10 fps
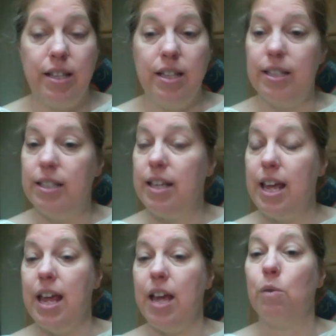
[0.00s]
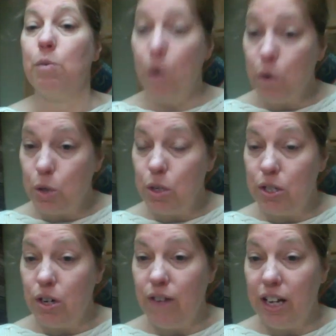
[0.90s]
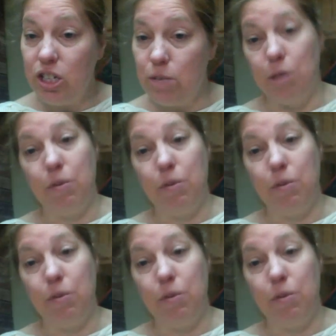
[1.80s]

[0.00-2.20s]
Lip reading: This is a grocery store vegetable.